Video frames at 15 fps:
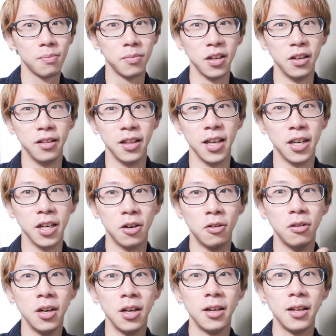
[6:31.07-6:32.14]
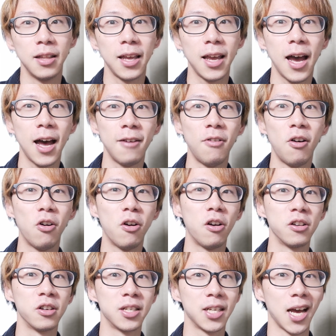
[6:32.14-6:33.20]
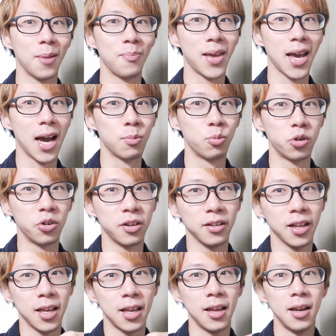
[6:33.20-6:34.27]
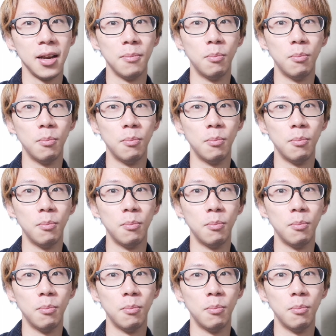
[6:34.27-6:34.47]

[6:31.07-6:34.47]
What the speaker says: but they have harder time capturing like